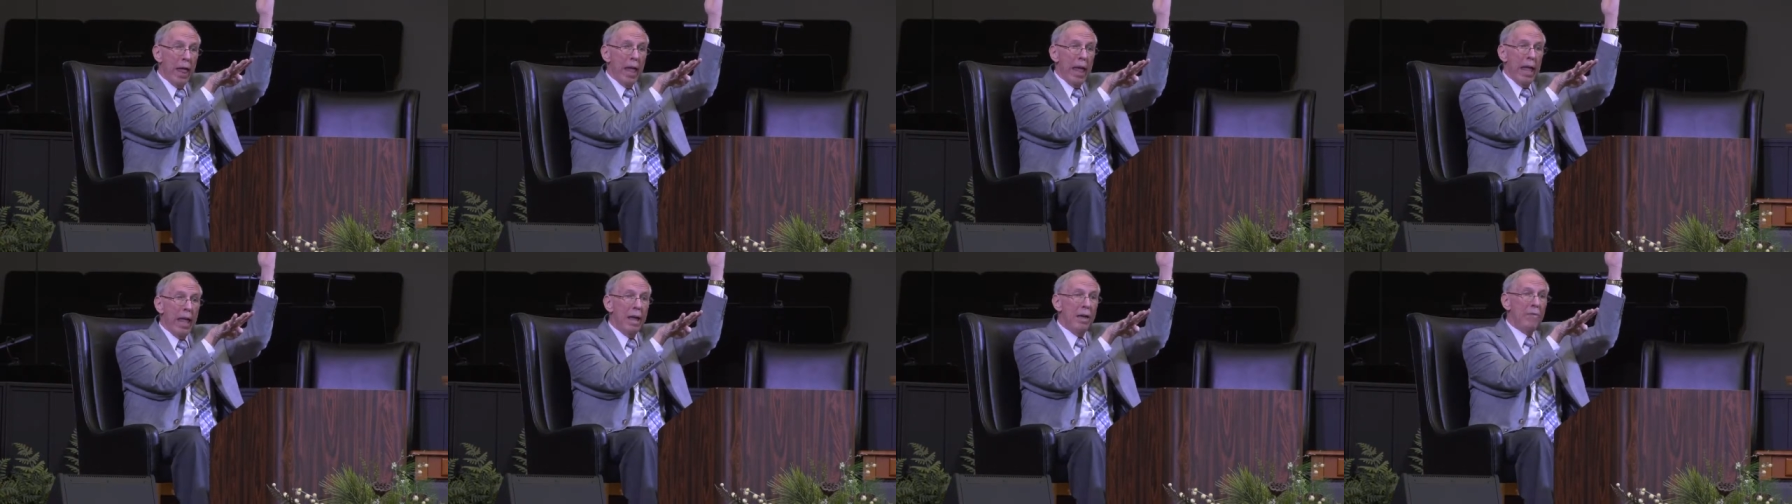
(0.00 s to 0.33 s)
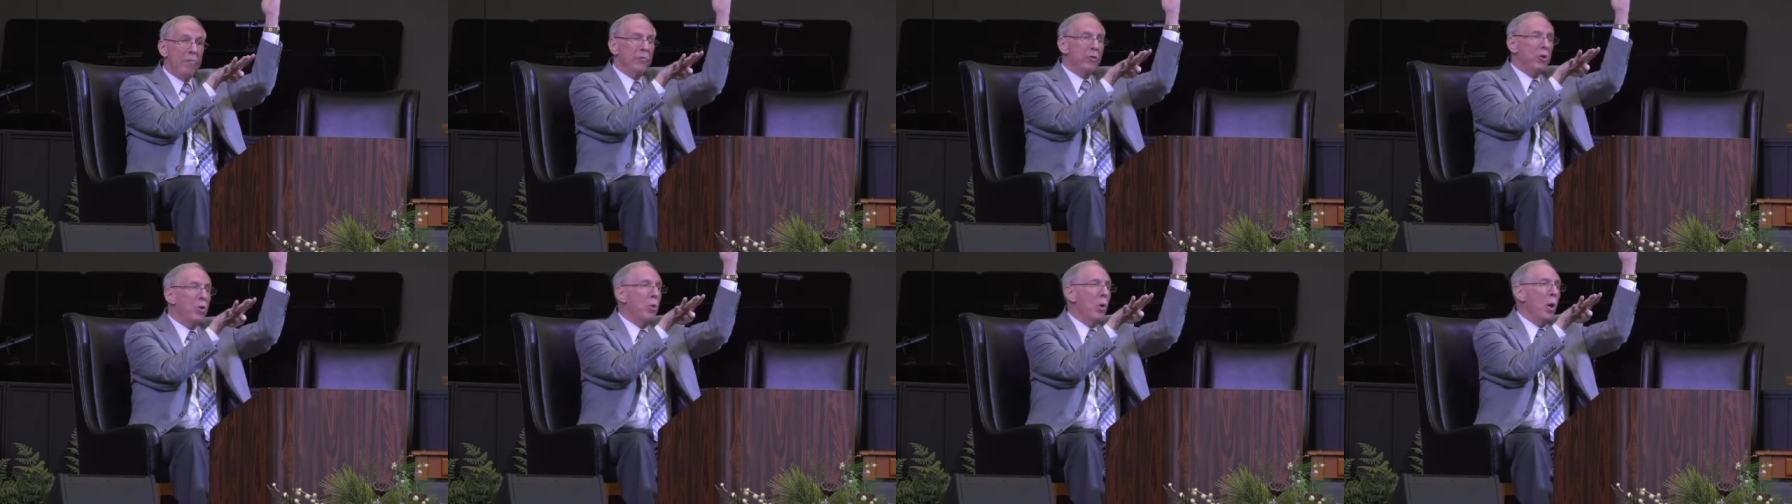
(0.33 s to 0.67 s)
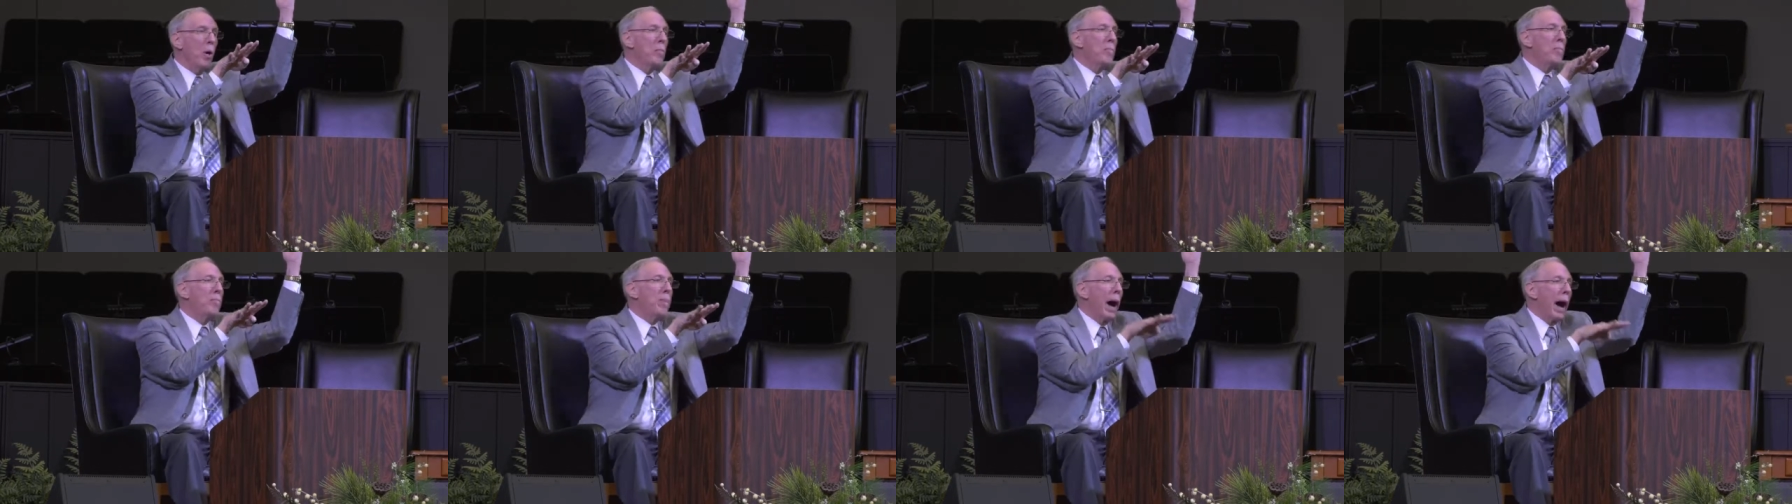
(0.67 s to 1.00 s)
If you
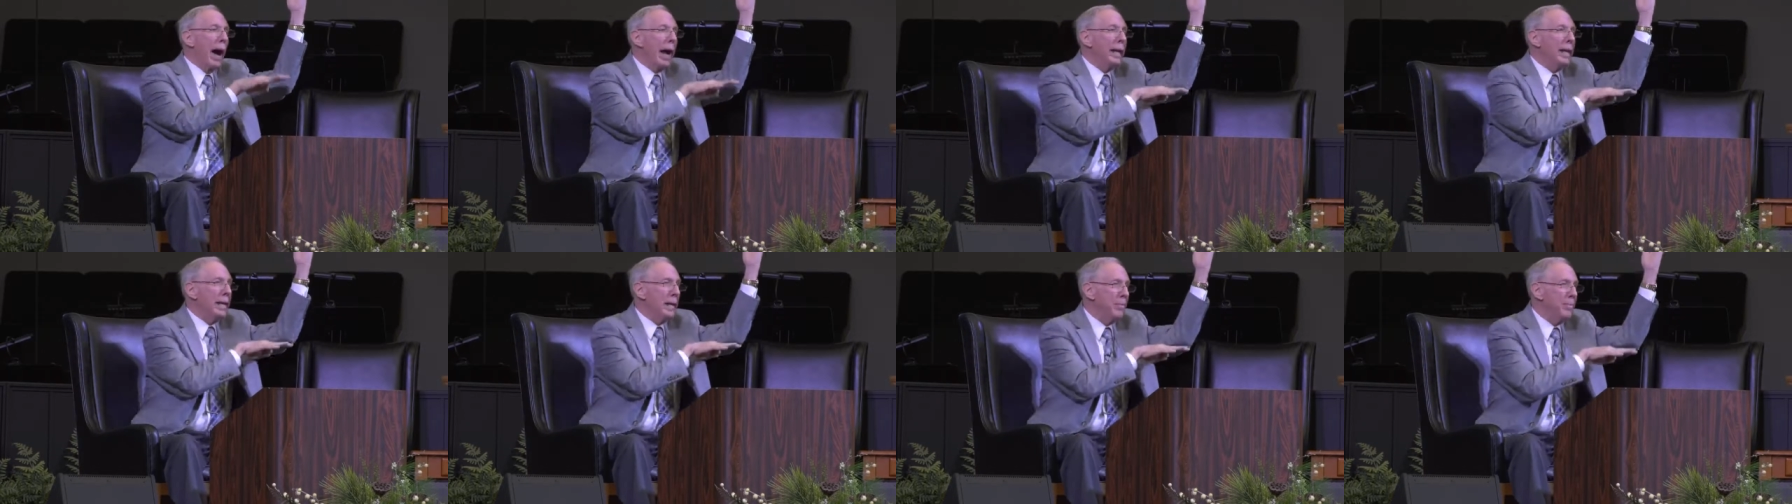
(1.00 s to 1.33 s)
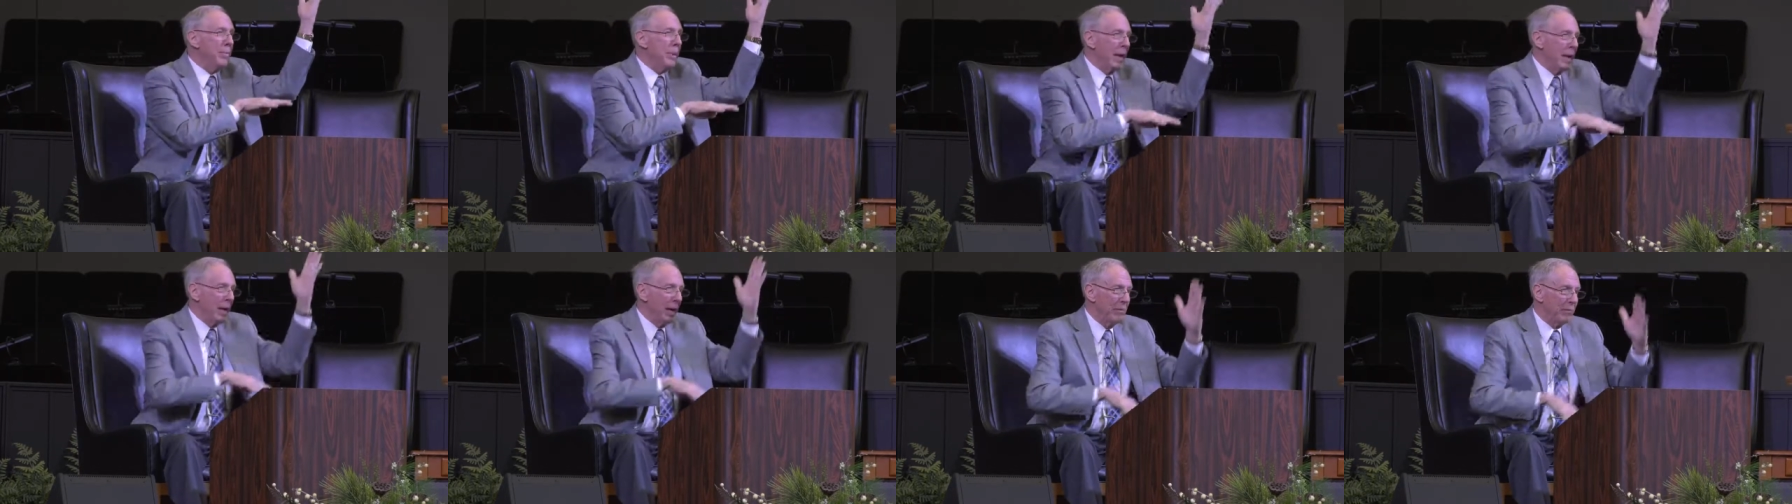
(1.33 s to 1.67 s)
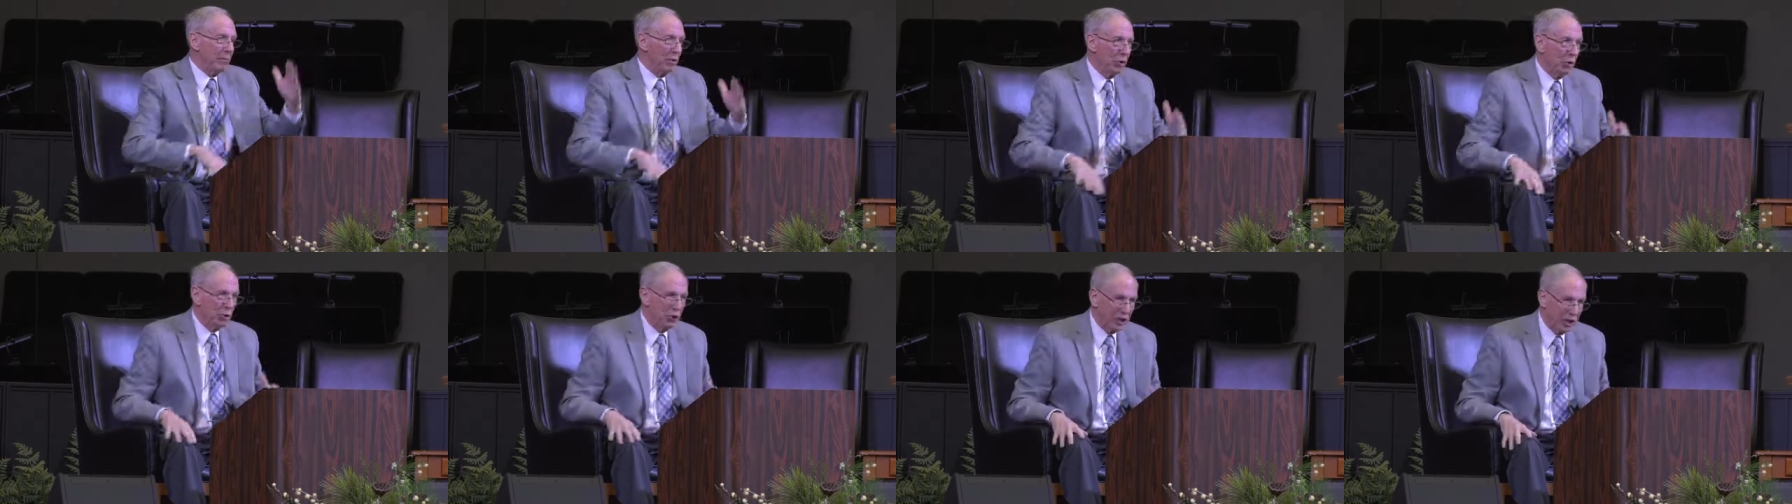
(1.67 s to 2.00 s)
abide in me,
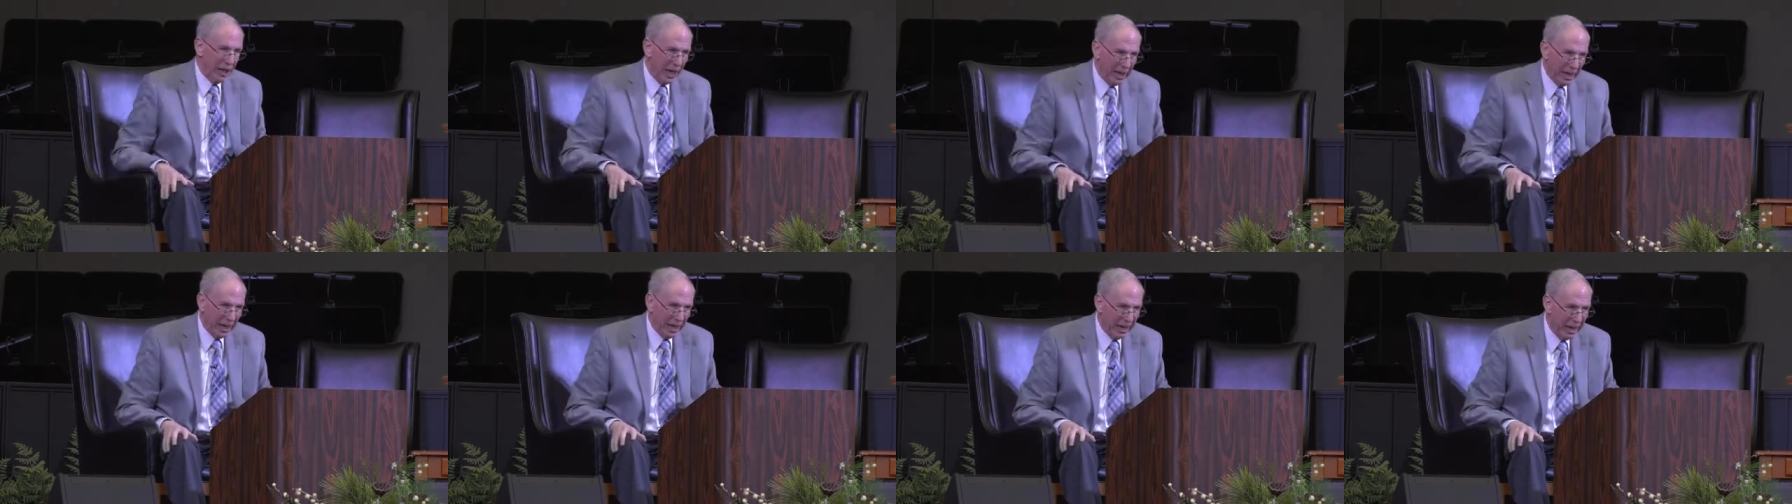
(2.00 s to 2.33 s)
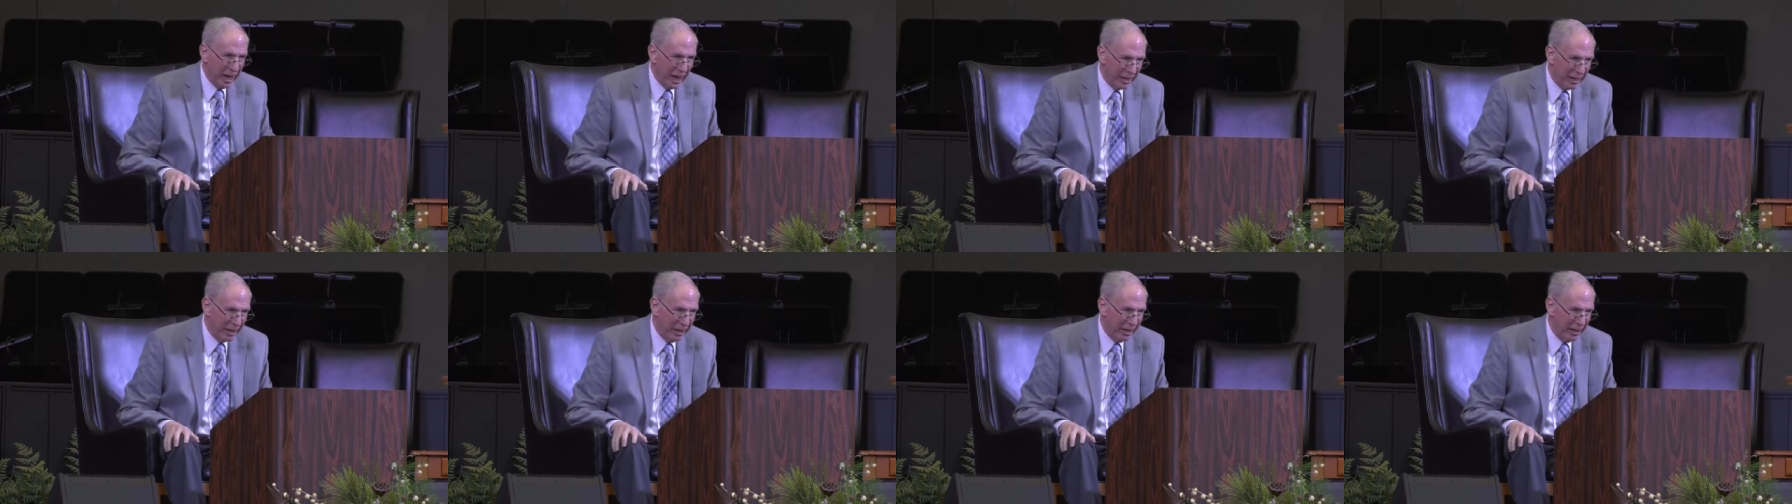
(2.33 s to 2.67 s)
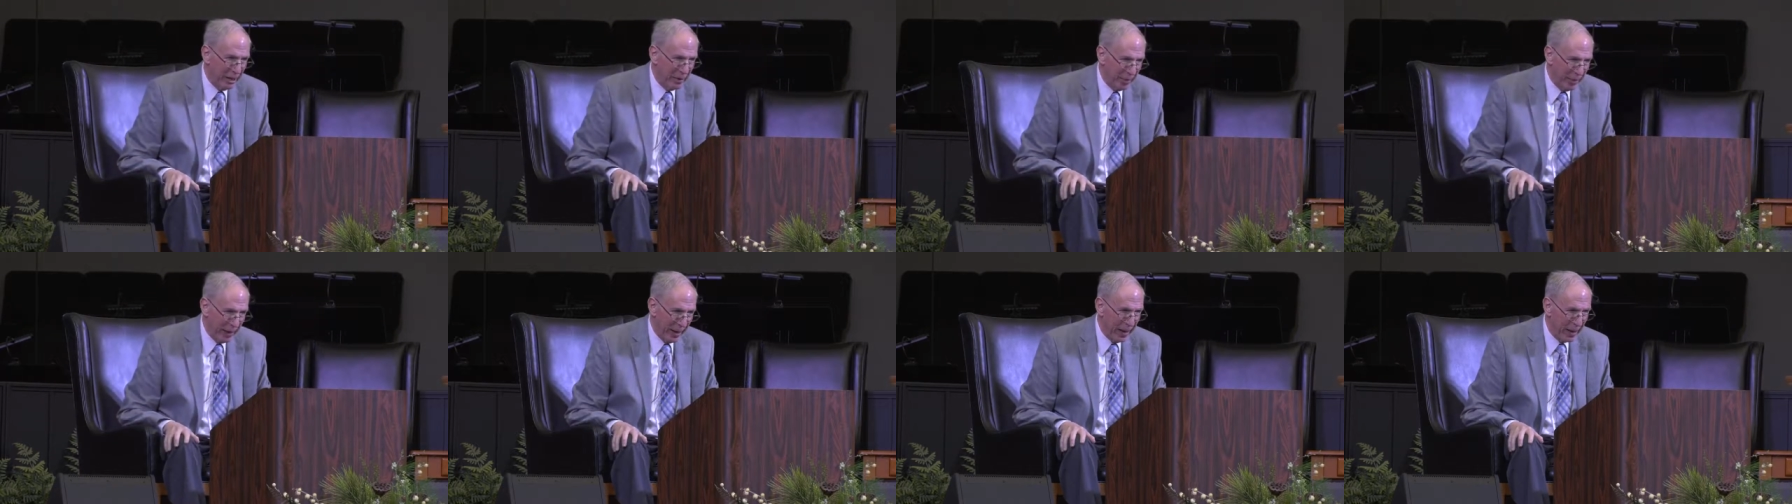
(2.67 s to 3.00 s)
if you stay connected
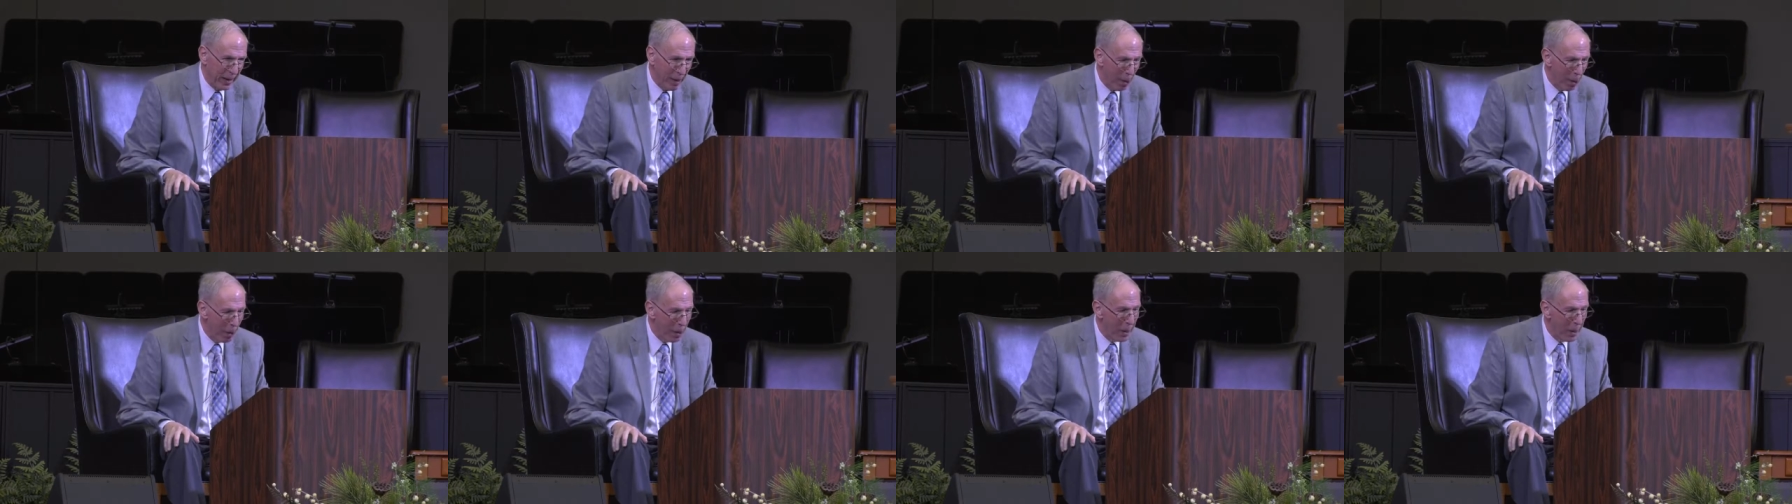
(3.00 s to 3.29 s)
to me,